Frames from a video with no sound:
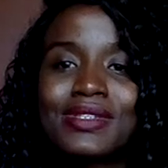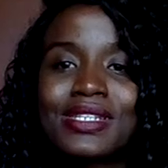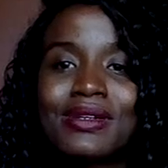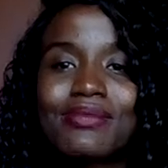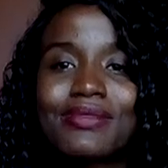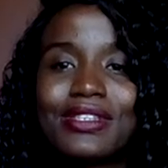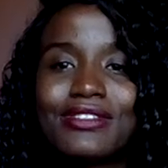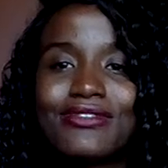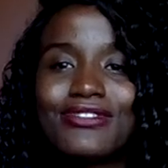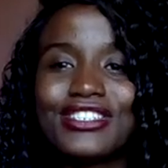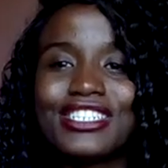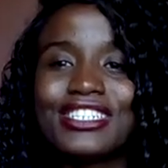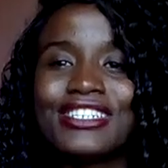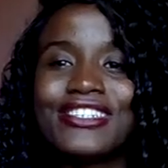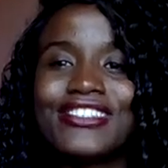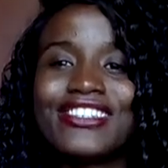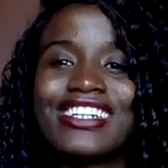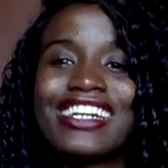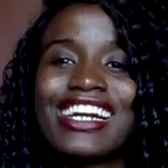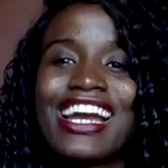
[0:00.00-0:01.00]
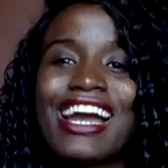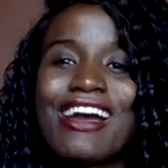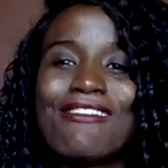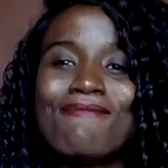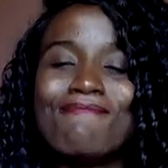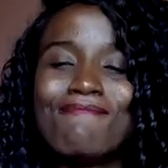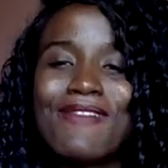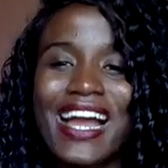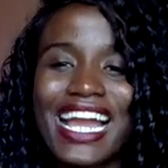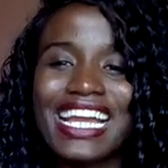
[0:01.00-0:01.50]
sums up the video.
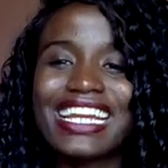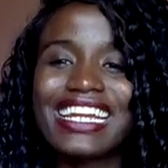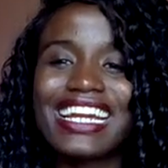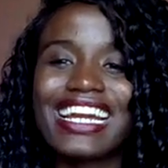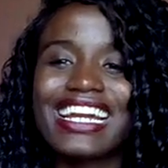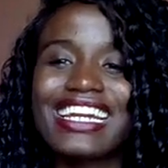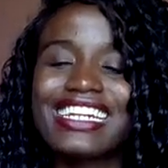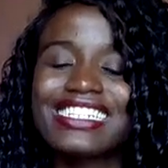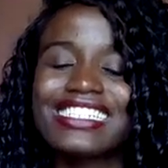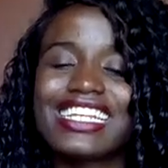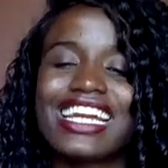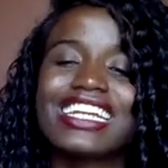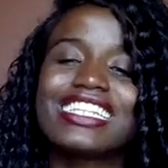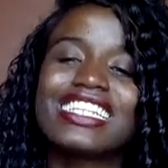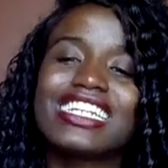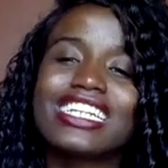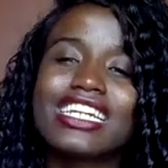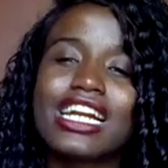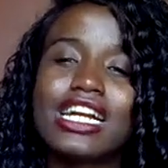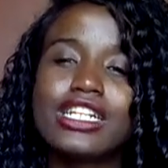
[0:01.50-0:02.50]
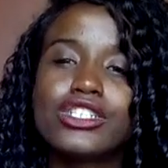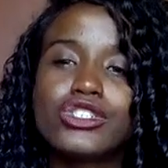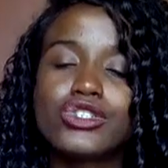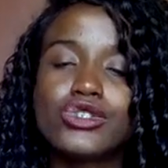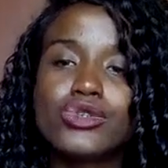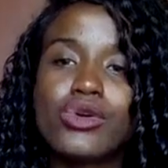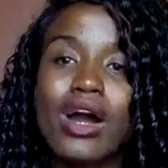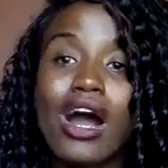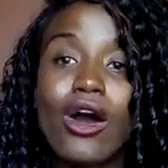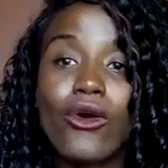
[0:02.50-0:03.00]
Bye guys. I think
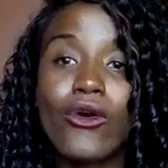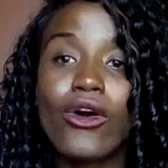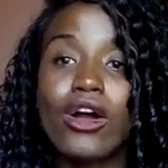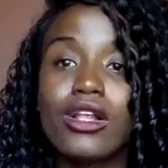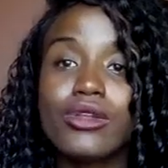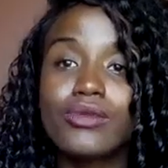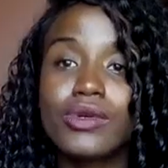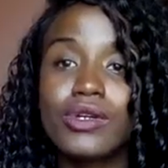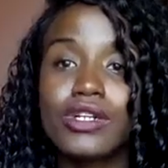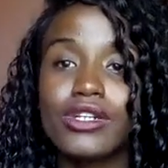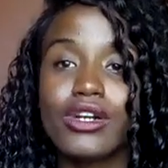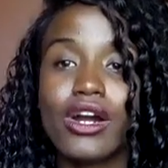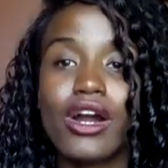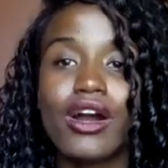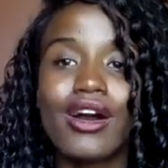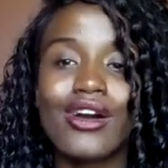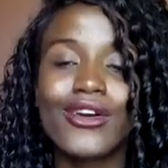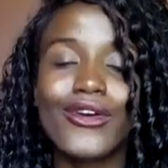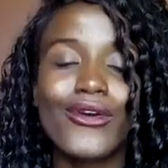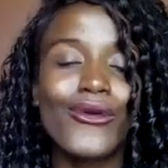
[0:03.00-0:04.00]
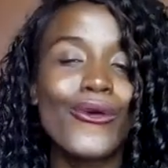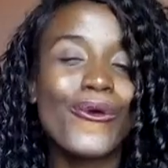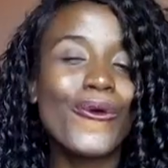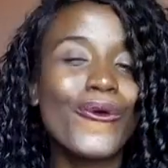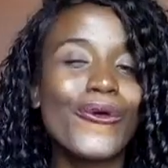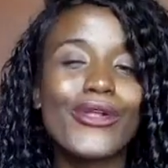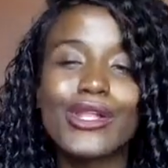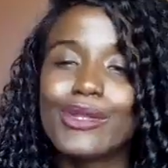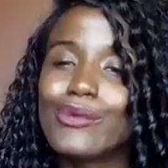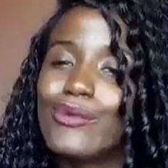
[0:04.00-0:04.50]
I'll do a
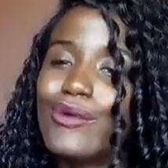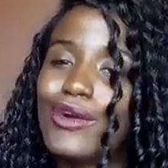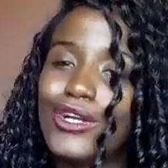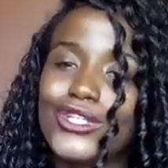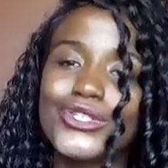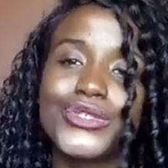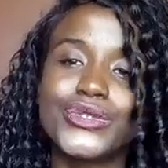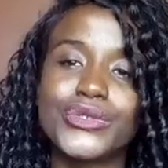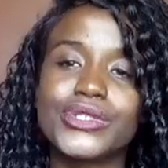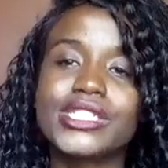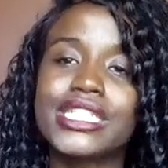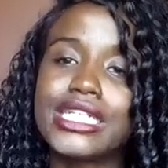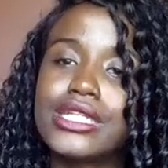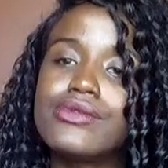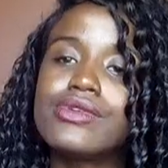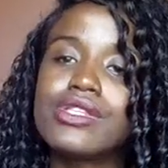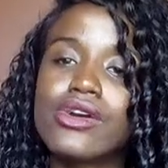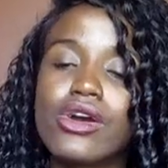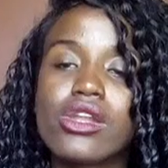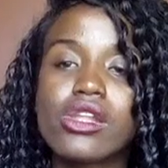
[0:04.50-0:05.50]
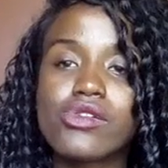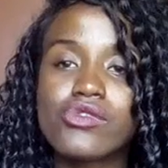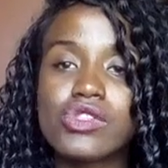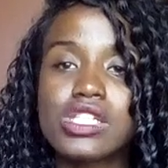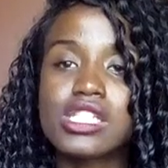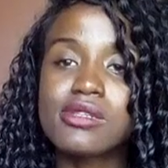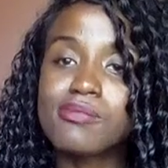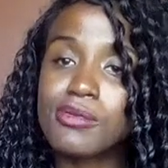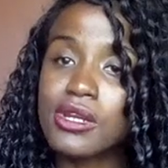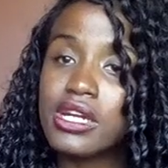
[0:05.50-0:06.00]
whole wash routine with all
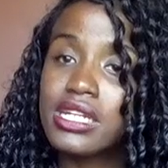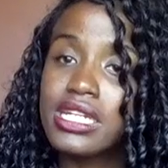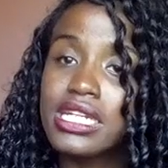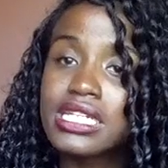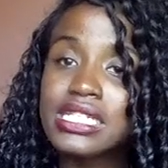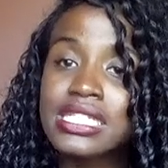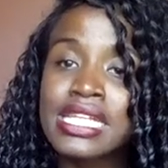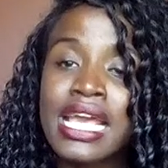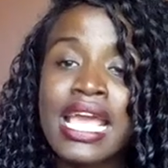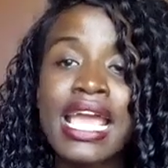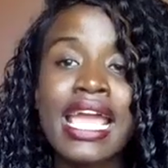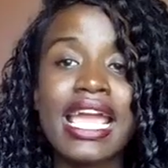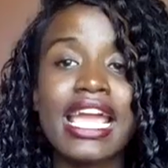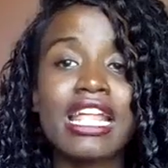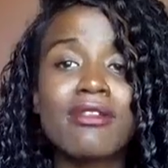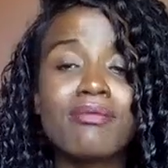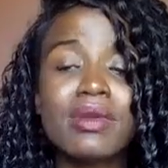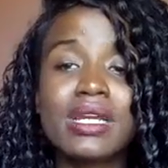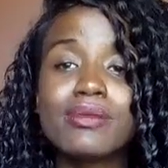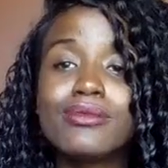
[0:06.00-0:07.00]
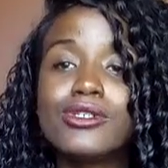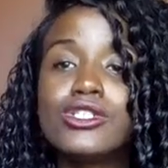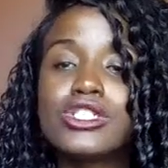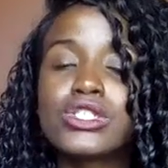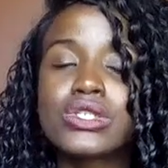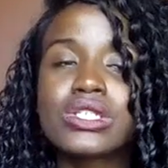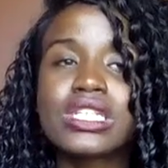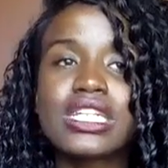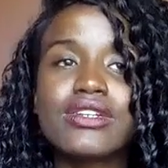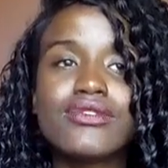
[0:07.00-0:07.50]
of these products and be
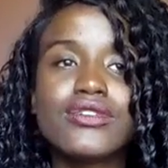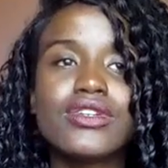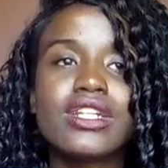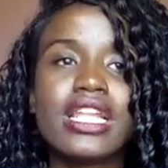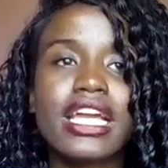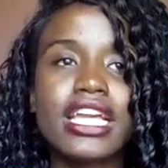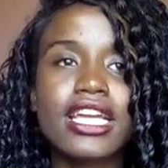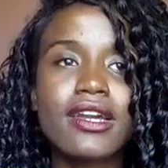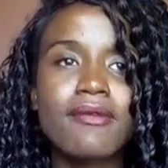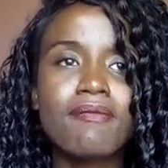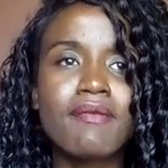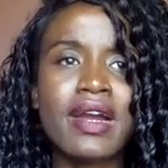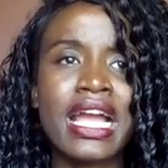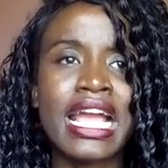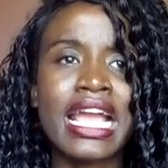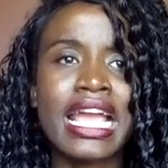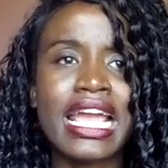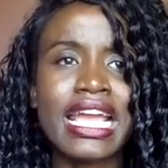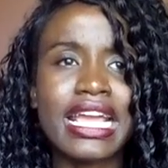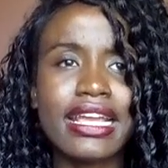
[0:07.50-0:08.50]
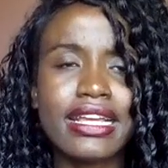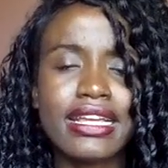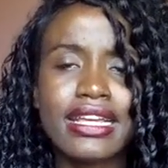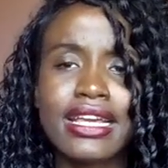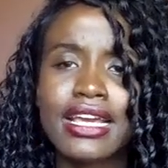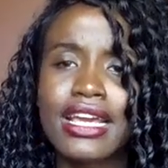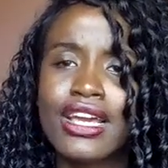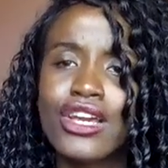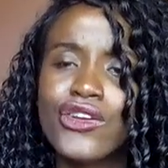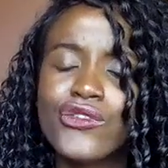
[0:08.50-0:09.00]
able to give you like my
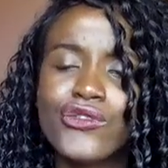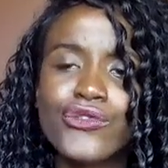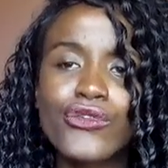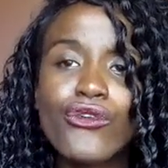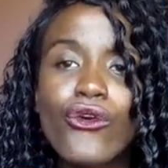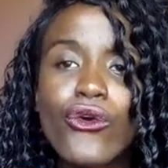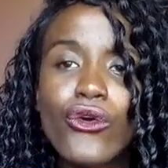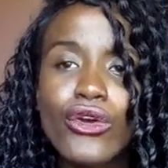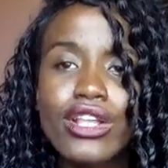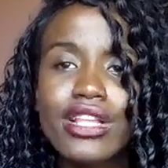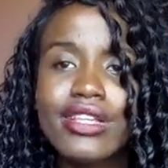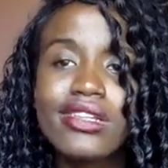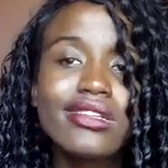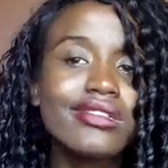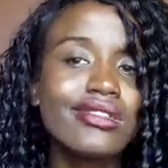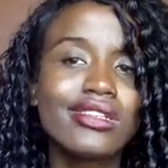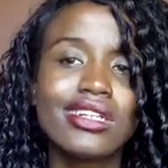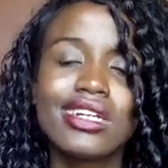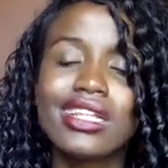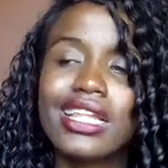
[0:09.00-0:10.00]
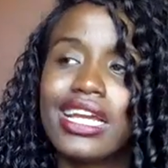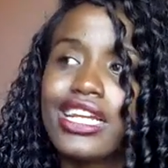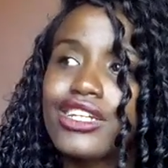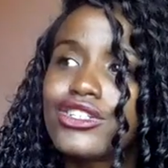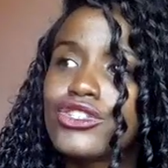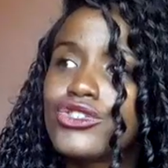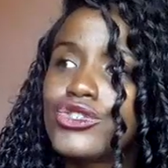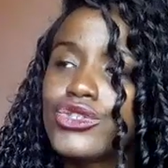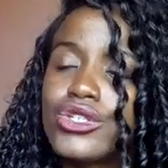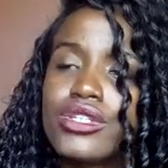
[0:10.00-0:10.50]
full,
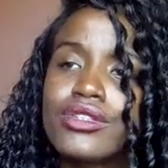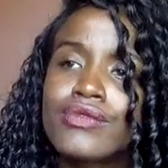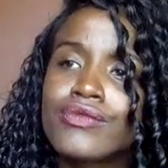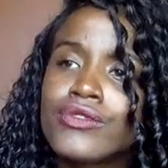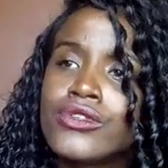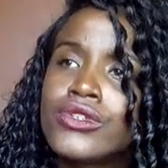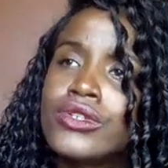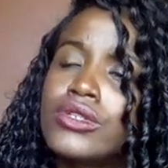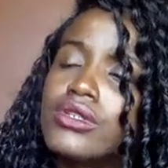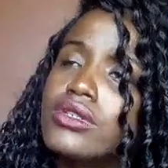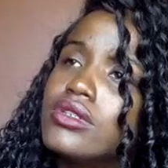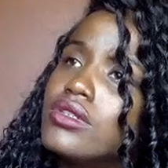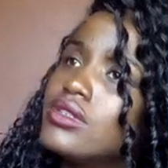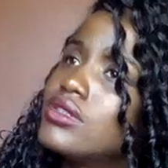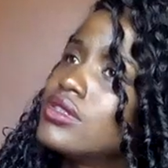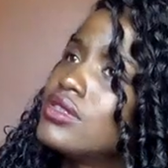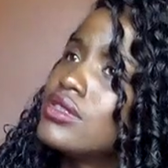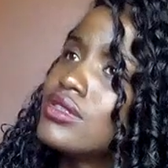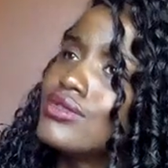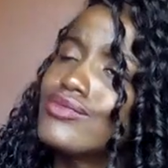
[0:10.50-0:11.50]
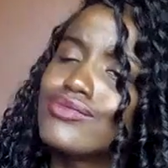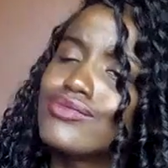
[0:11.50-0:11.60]
like truthful,